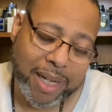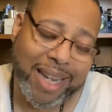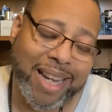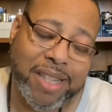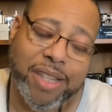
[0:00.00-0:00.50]

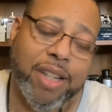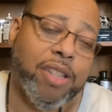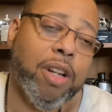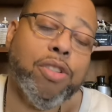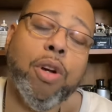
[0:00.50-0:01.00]
the
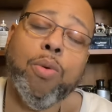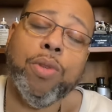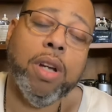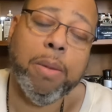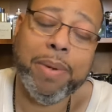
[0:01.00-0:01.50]
incense are
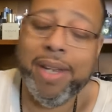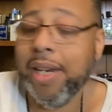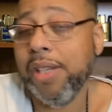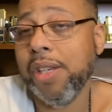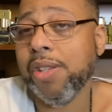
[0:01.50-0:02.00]
toned up in
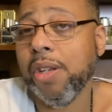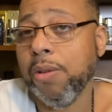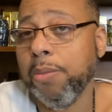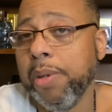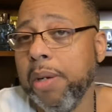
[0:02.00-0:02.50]
it just a
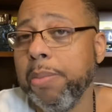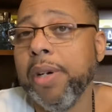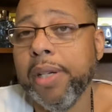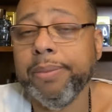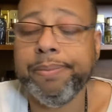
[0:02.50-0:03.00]
little bit,
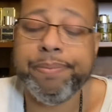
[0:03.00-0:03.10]
but